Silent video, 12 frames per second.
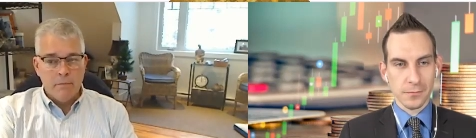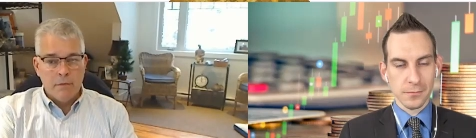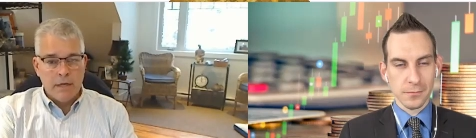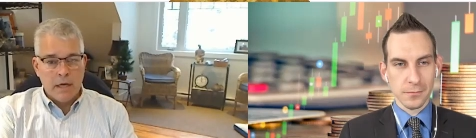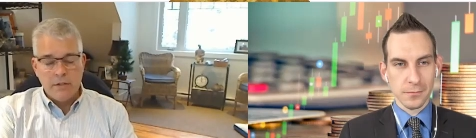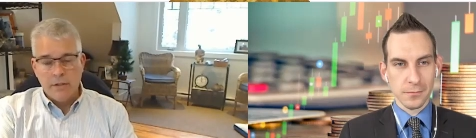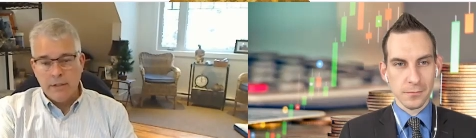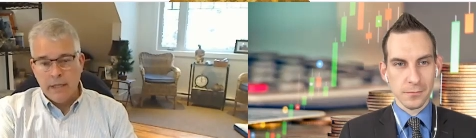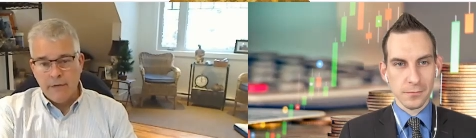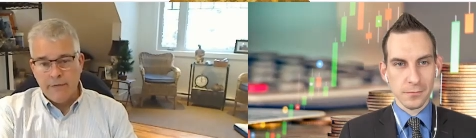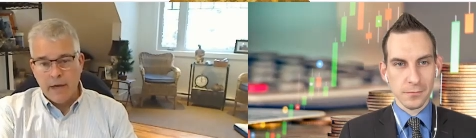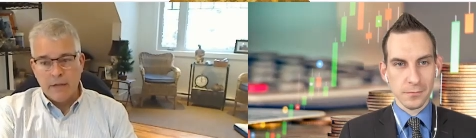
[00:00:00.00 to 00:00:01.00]
Speaker 1: production of
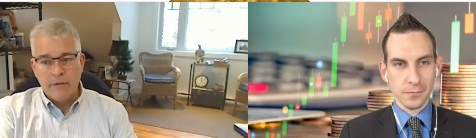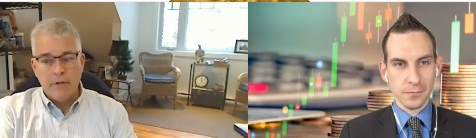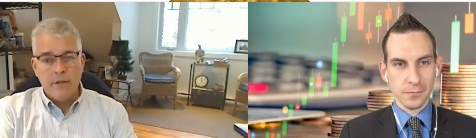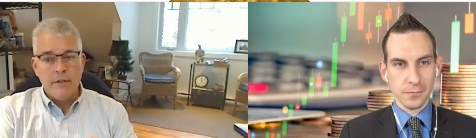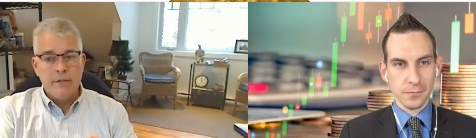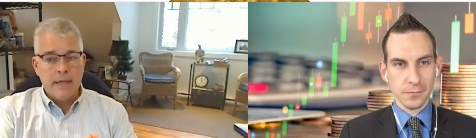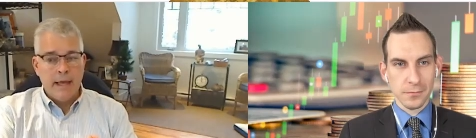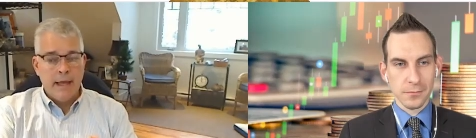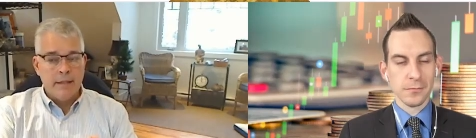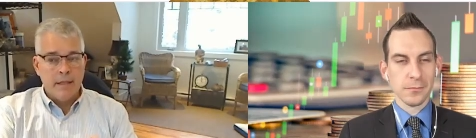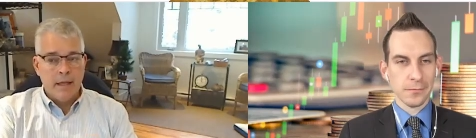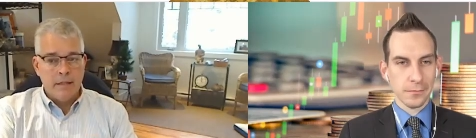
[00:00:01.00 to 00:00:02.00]
gigafactories
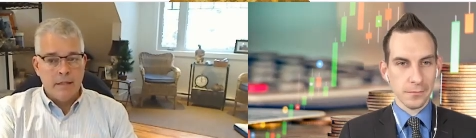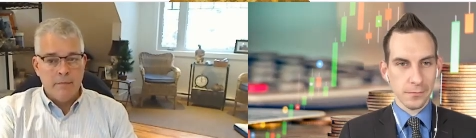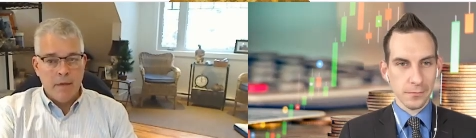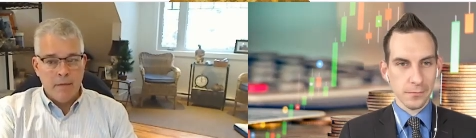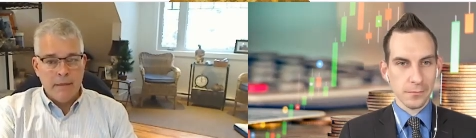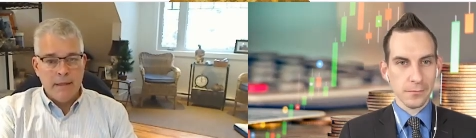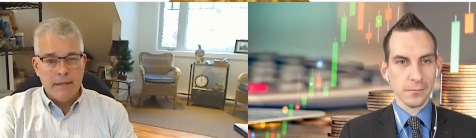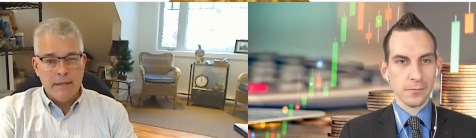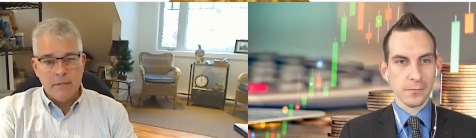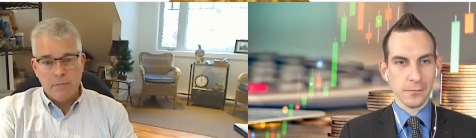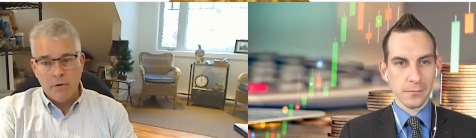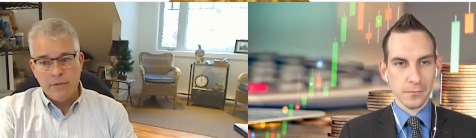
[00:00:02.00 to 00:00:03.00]
and and the ability
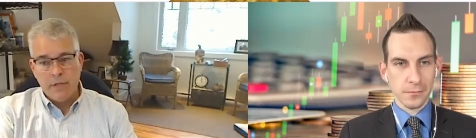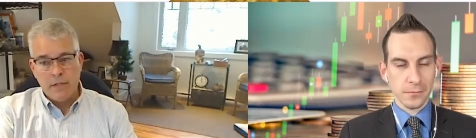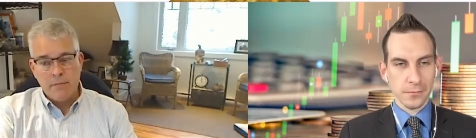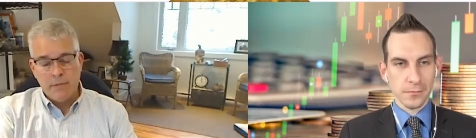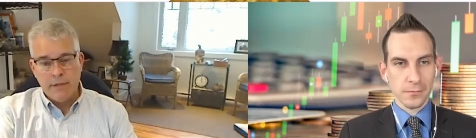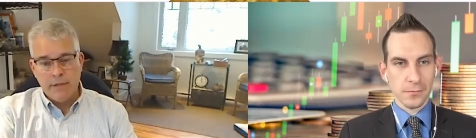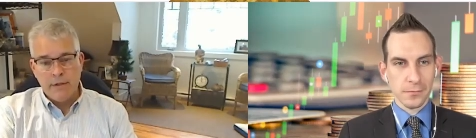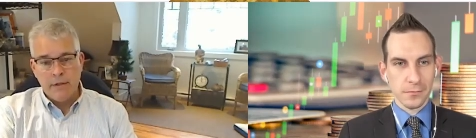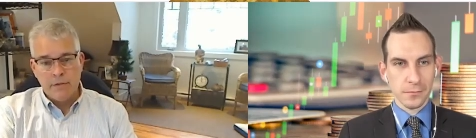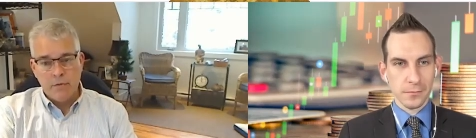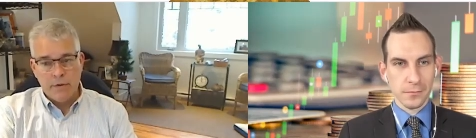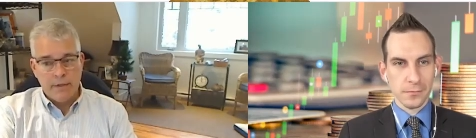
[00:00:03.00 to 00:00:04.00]
to process
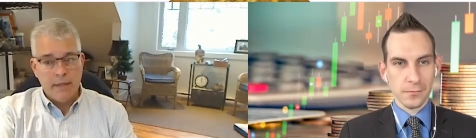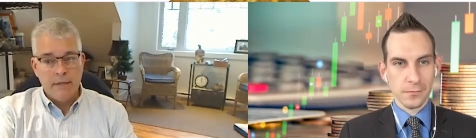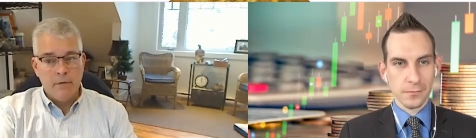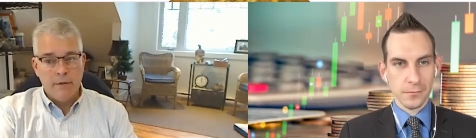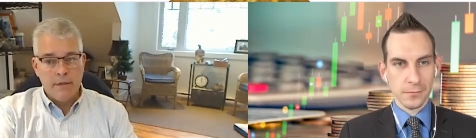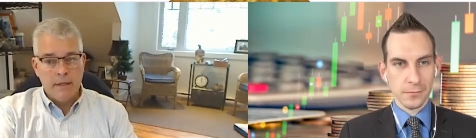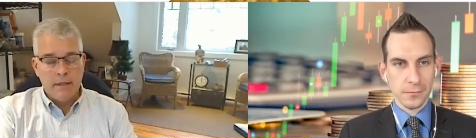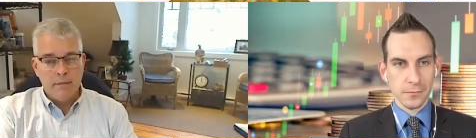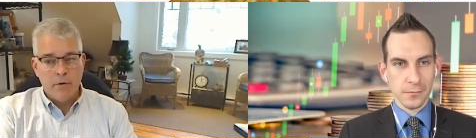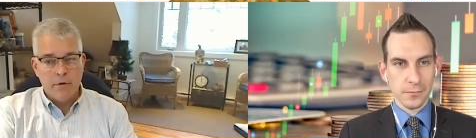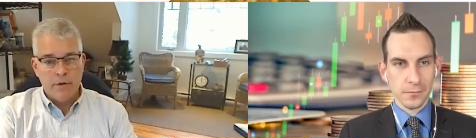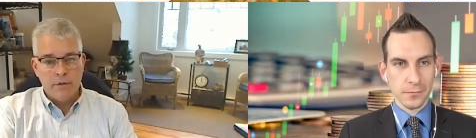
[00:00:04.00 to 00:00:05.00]
materials within within the
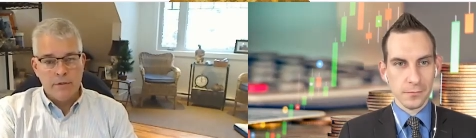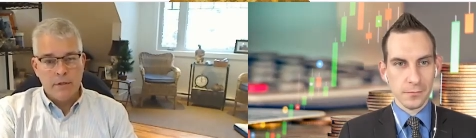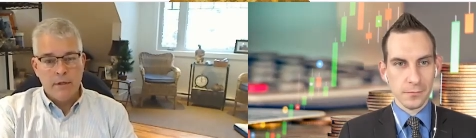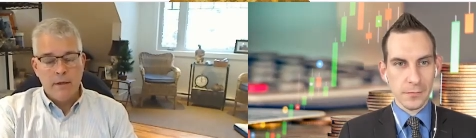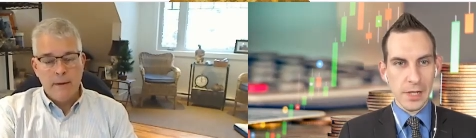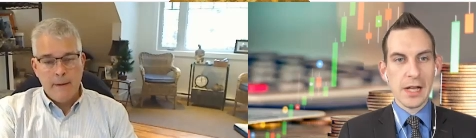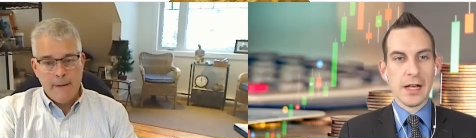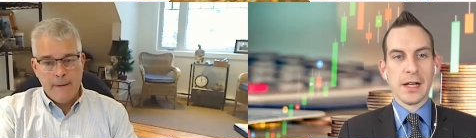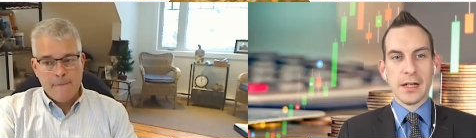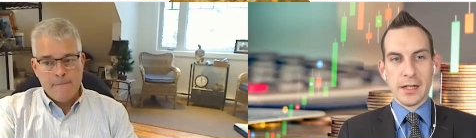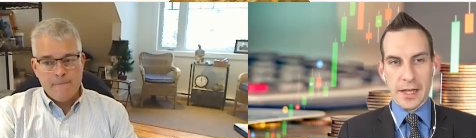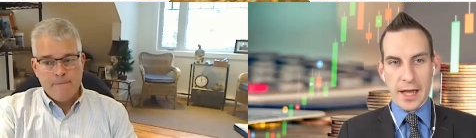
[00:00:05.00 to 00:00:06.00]
borders.
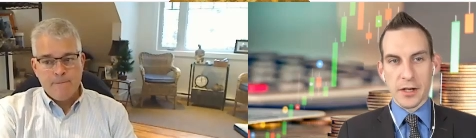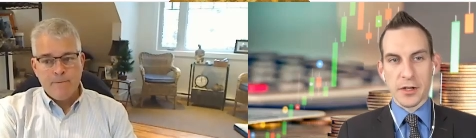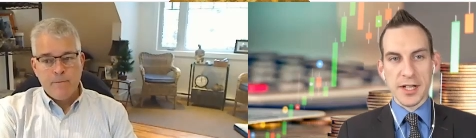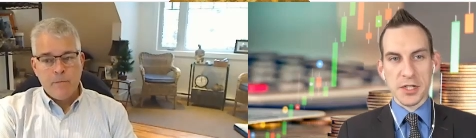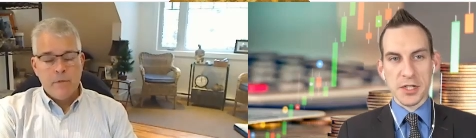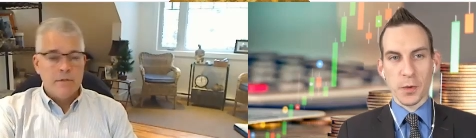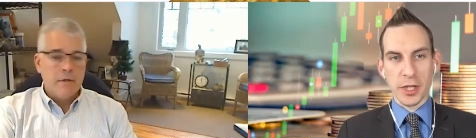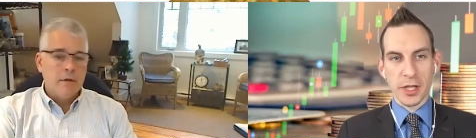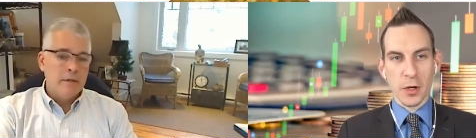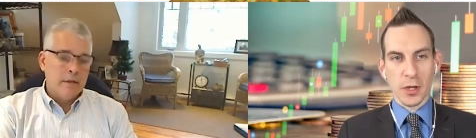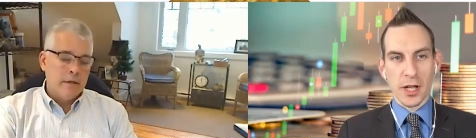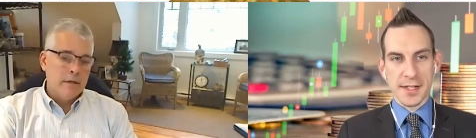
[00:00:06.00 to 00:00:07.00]
Speaker 2: Yeah, and you guys are really
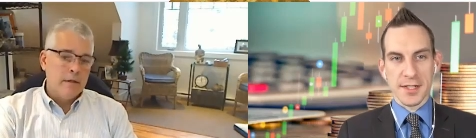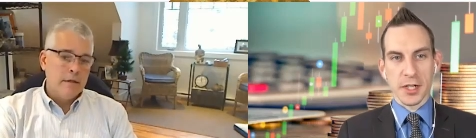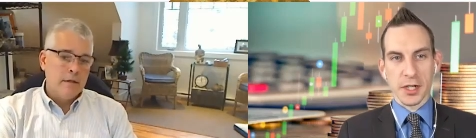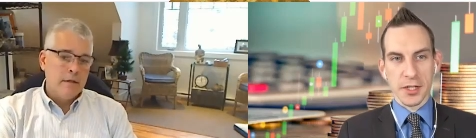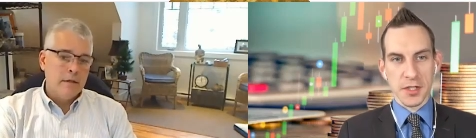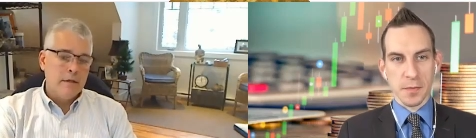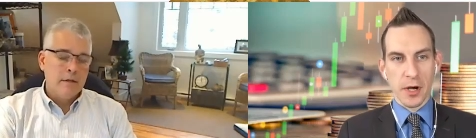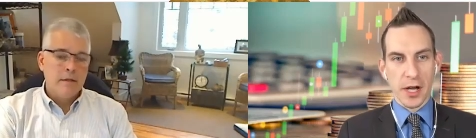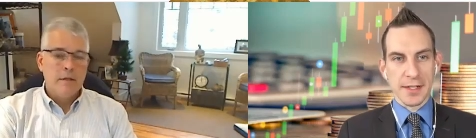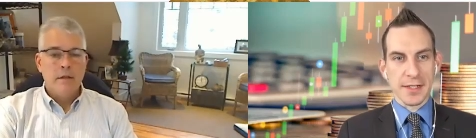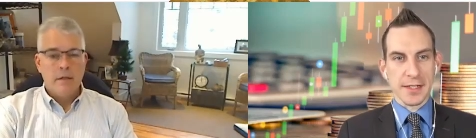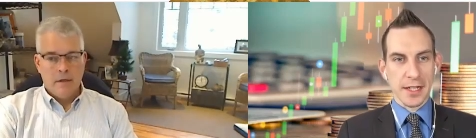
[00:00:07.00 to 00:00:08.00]
localized in a good
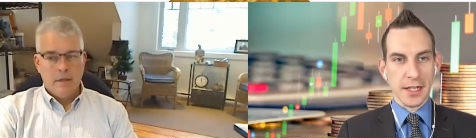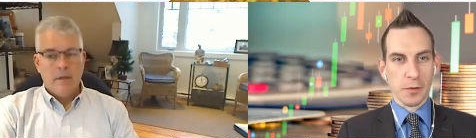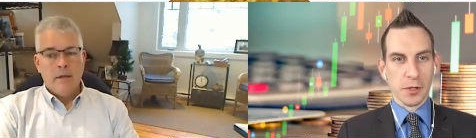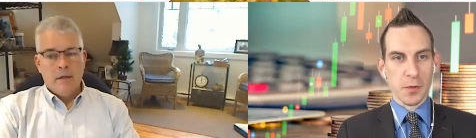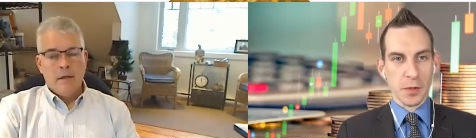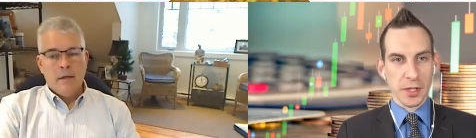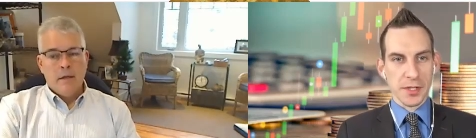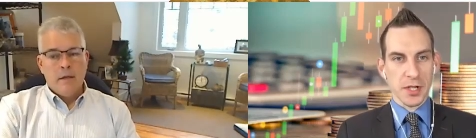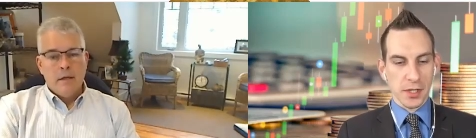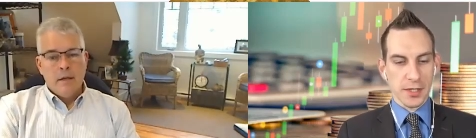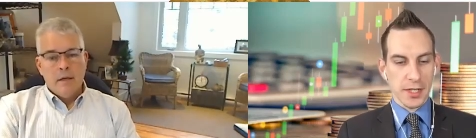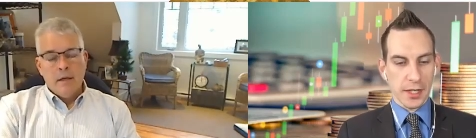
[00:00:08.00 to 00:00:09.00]
spot uh, when you really
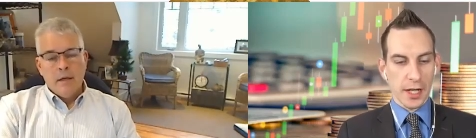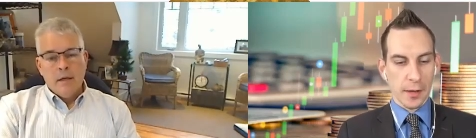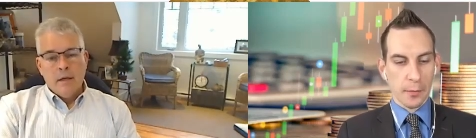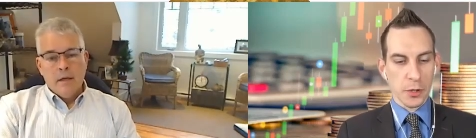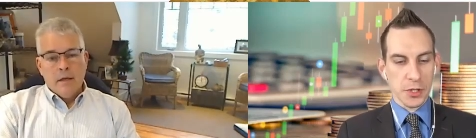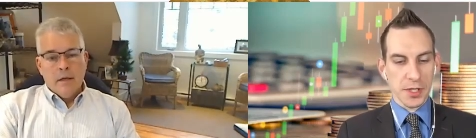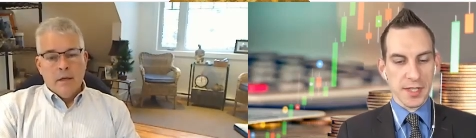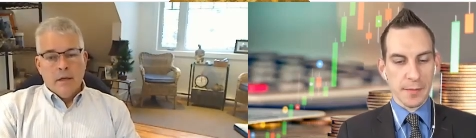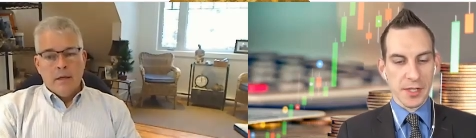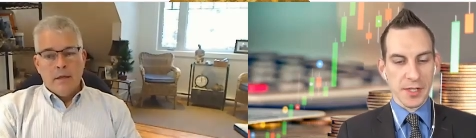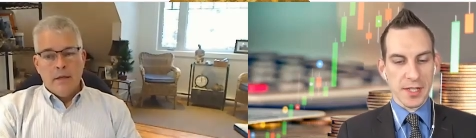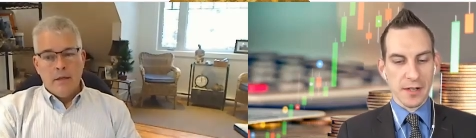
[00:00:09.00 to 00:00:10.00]
start uh, kind of pushing some
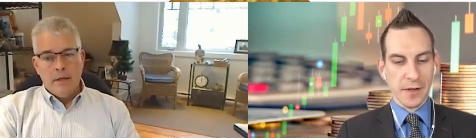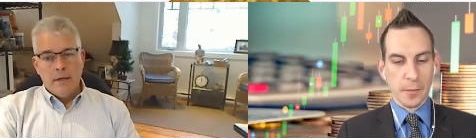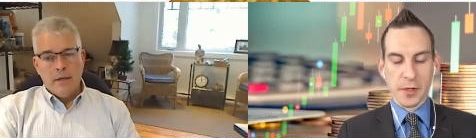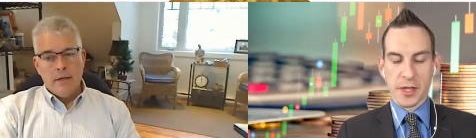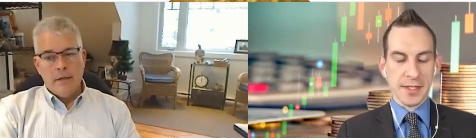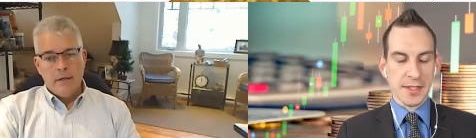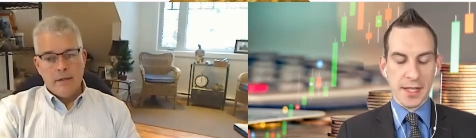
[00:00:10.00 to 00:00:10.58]
of this stuff out. But that's